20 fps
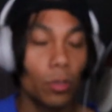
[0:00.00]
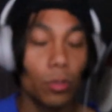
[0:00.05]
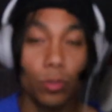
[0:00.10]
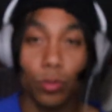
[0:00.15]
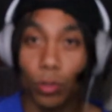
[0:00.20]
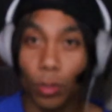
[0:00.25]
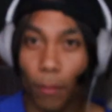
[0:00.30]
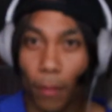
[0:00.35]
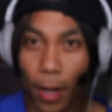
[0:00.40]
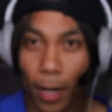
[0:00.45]

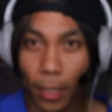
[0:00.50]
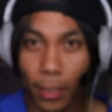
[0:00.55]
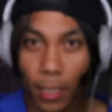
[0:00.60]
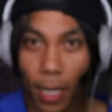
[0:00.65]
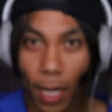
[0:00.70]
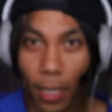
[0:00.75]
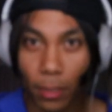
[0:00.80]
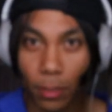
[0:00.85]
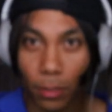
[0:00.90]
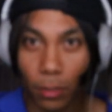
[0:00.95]
to the Mike
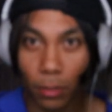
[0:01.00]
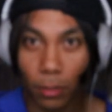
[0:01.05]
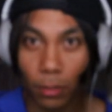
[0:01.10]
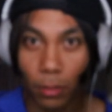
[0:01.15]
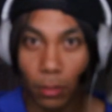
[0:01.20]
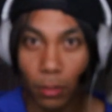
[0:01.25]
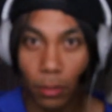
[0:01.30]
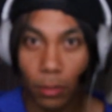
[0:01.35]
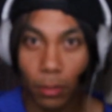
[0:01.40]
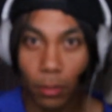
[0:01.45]

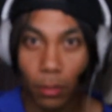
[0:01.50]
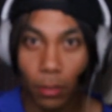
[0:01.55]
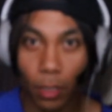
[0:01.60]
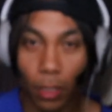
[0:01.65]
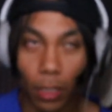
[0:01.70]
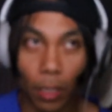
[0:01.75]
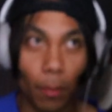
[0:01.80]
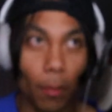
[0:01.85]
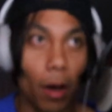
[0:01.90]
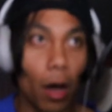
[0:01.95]
Tysons
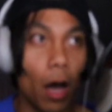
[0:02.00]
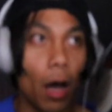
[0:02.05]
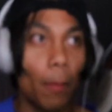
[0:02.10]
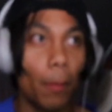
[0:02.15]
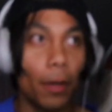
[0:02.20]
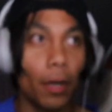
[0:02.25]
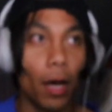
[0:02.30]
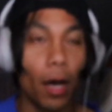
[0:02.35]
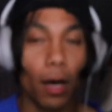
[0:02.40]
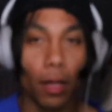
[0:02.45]
and the
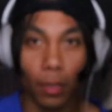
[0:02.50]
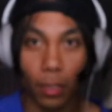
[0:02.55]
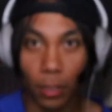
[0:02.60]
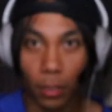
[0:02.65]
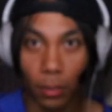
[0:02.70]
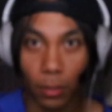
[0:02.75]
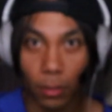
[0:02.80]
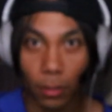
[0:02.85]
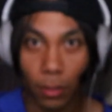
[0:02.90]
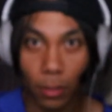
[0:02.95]
Muhammad
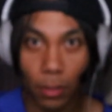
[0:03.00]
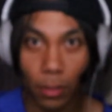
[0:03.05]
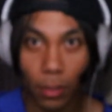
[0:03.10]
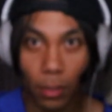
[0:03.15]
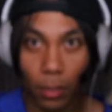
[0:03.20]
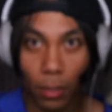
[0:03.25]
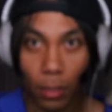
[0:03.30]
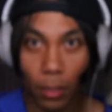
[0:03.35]
Alis